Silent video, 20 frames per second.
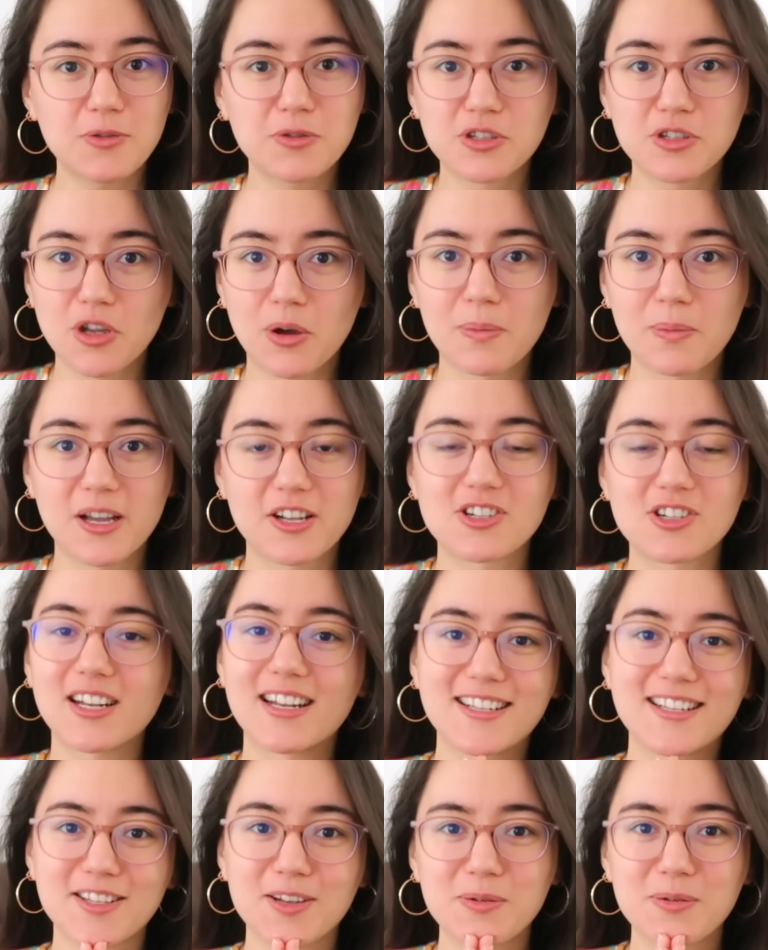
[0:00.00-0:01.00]
you so much.
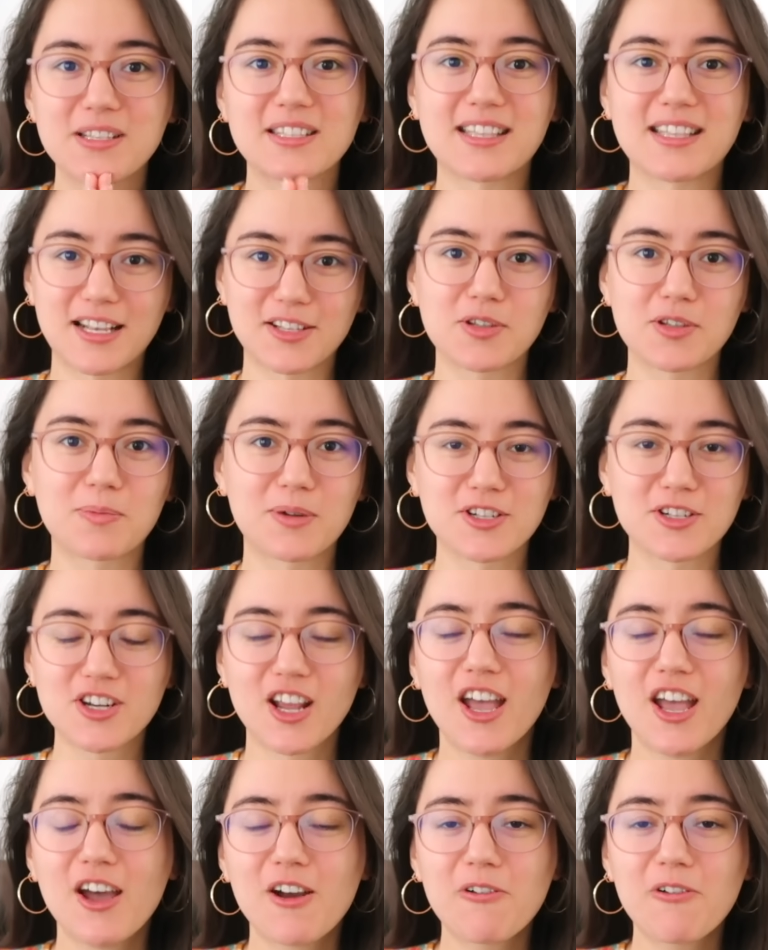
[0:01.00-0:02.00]
And as always, thanks so much
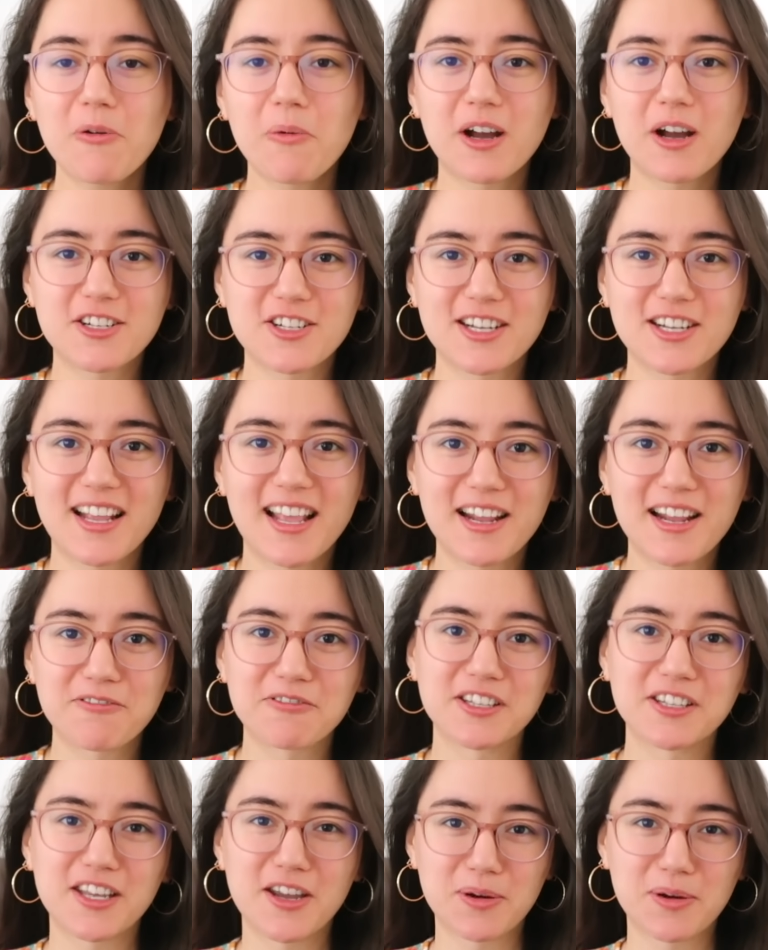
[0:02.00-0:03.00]
for watching. And I
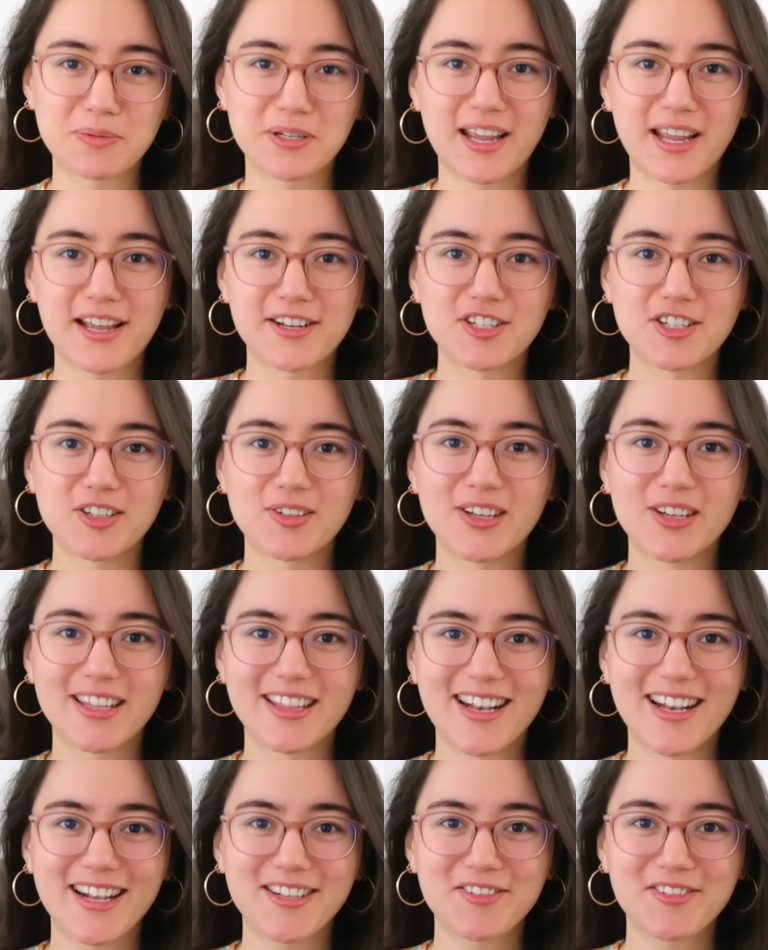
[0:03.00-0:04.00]
really hope to catch you in
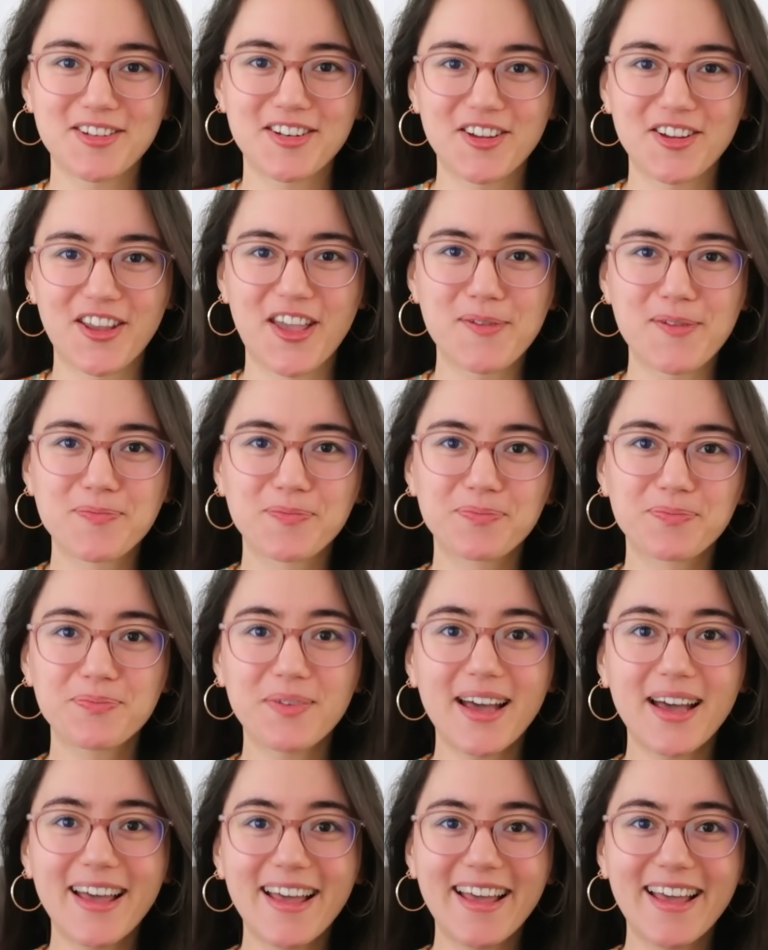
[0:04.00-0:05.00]
the next one. Okay,
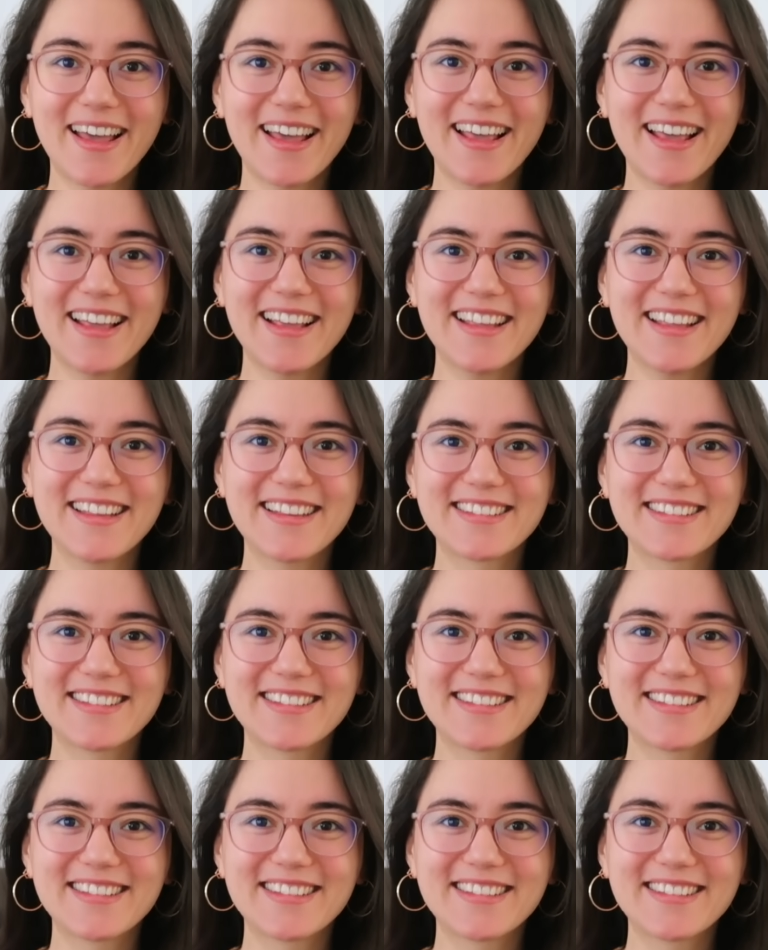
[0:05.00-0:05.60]
bye.